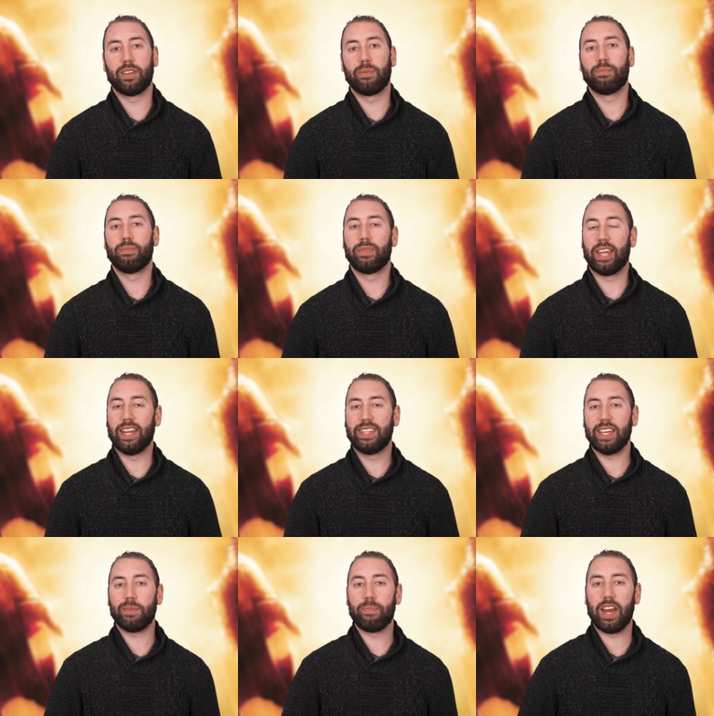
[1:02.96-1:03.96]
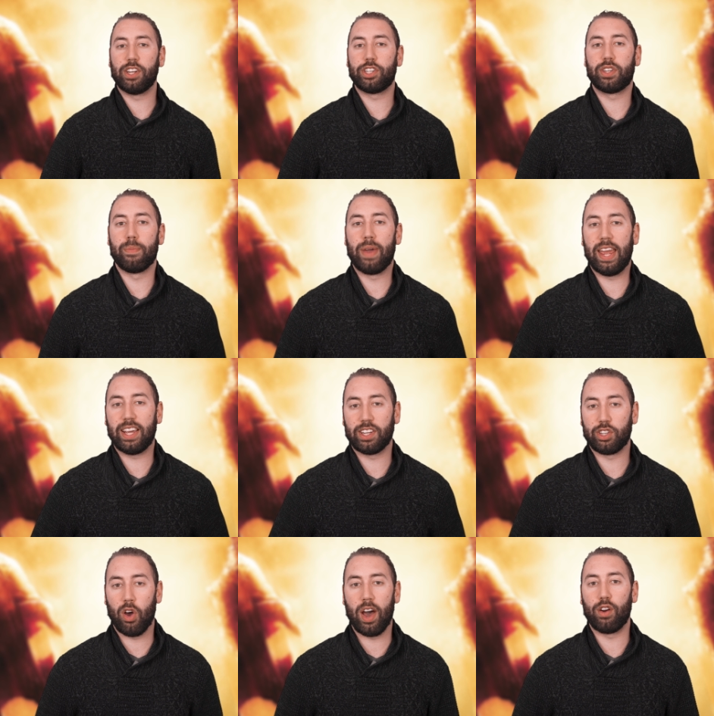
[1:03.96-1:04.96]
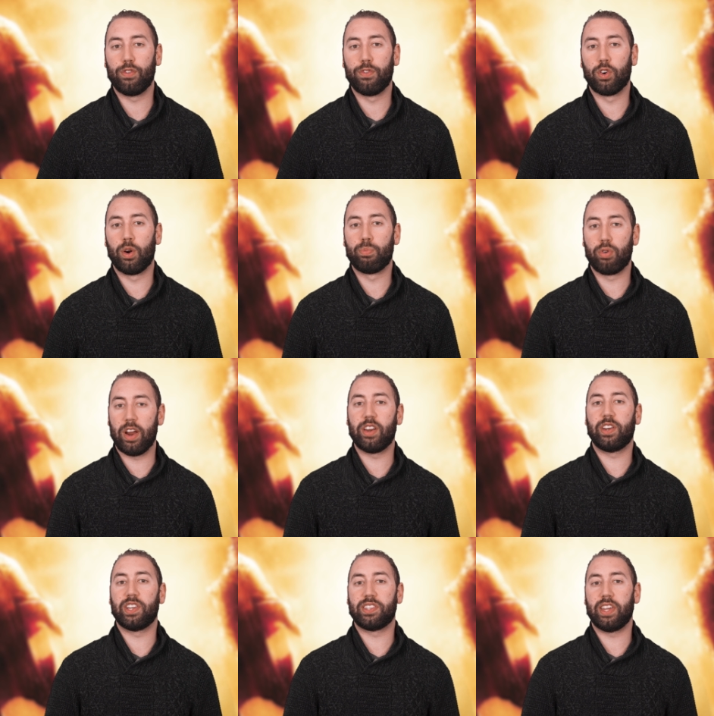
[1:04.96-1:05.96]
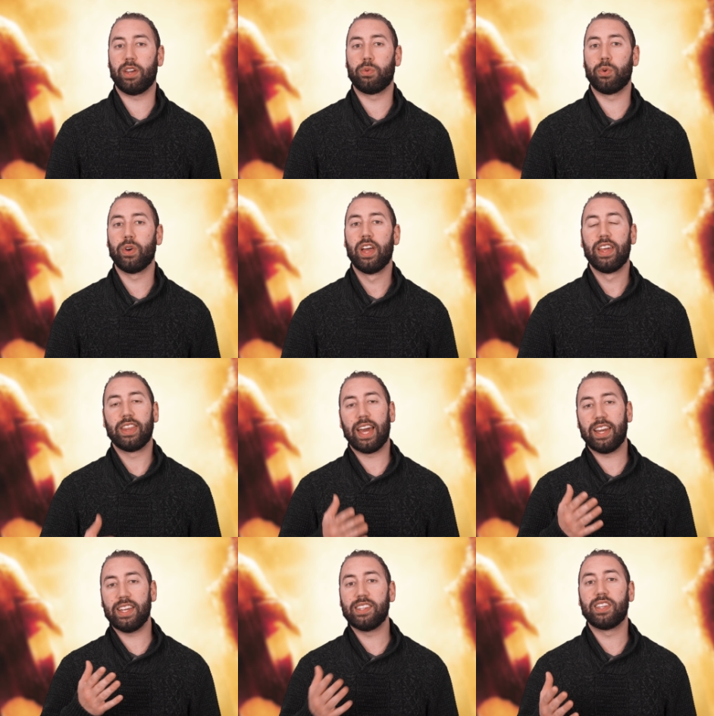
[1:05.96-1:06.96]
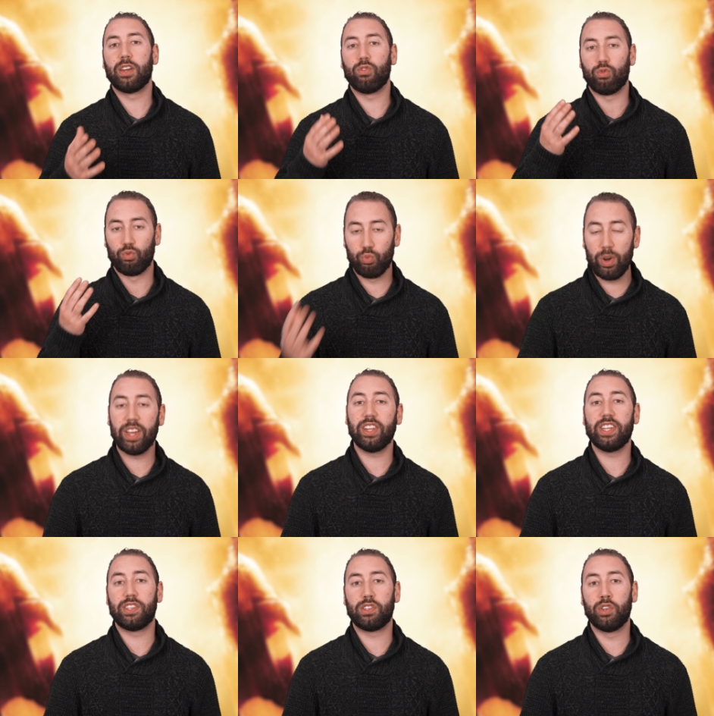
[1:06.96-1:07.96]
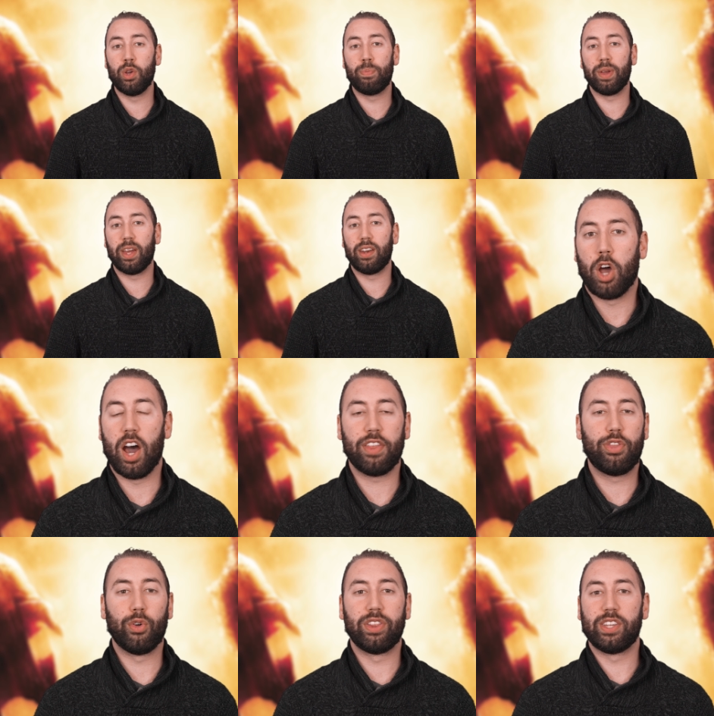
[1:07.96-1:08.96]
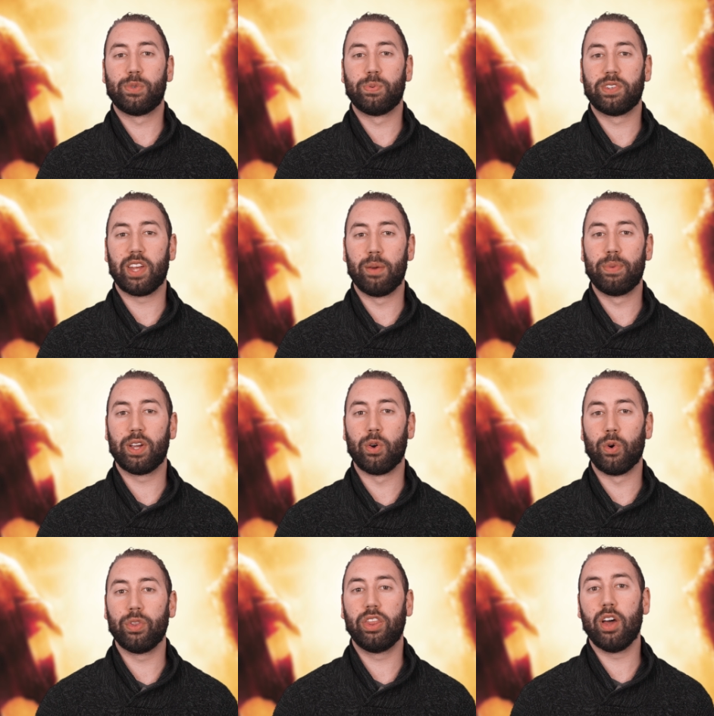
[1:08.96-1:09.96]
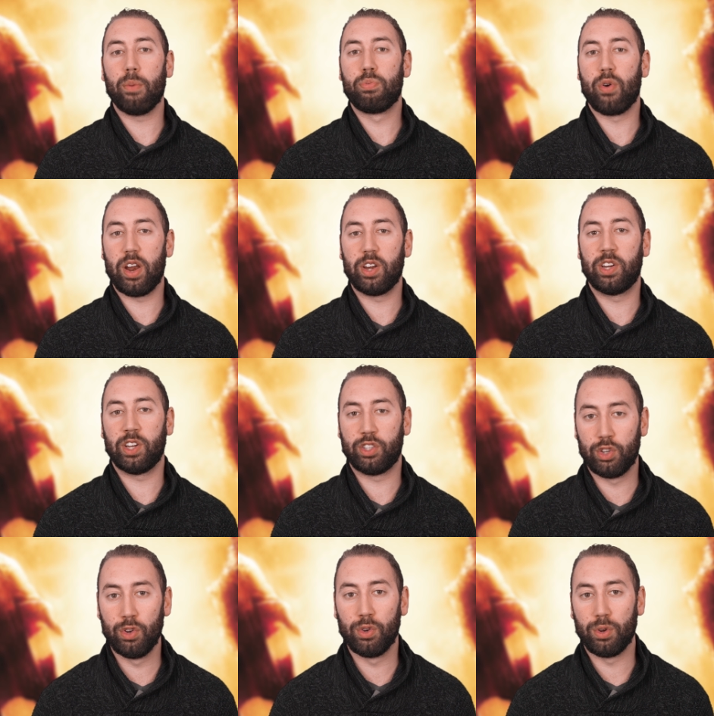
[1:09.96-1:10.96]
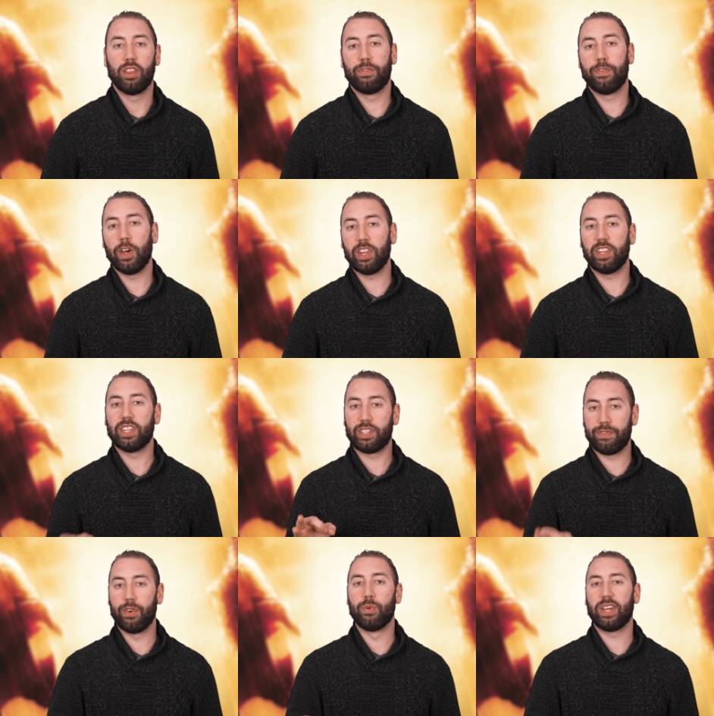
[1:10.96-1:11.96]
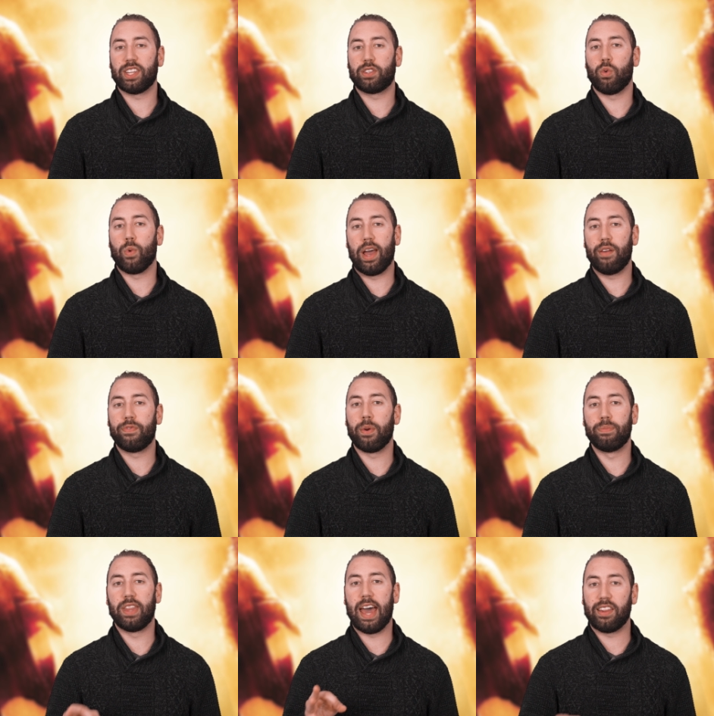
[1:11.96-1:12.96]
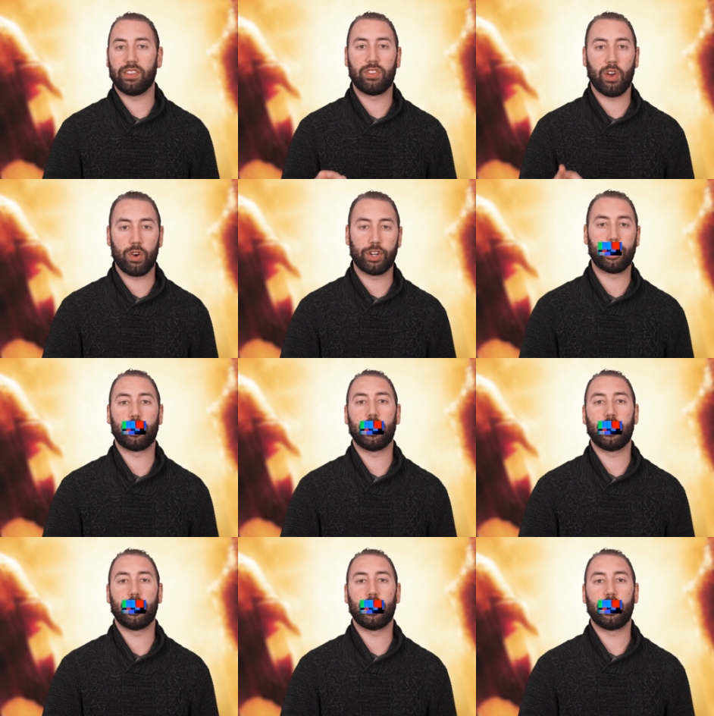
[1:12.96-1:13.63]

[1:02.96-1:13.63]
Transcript: them, they did manage to make a title for a Predator sequel that isn't really stupid. I thought this was going to be called The Predator 2. The further this film gets away from that dog